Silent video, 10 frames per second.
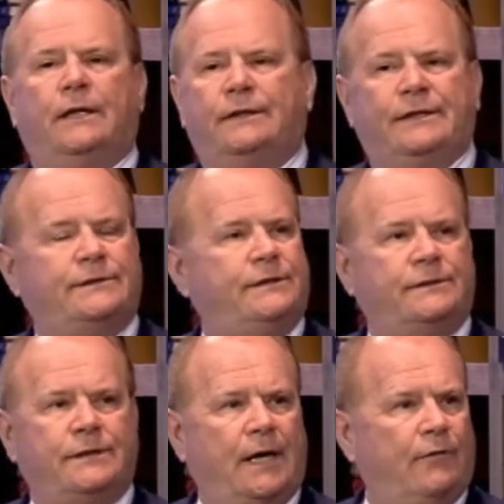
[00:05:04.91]
This
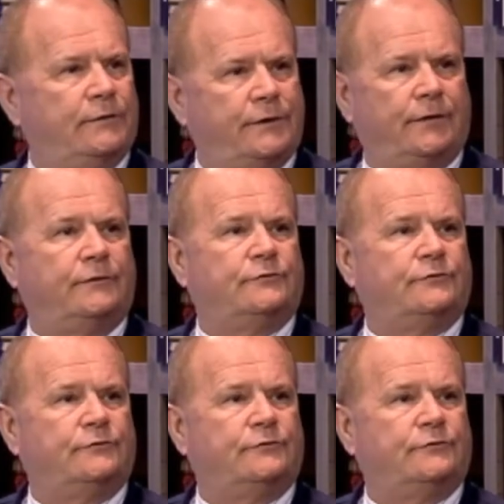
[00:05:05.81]
isn't how Ontarians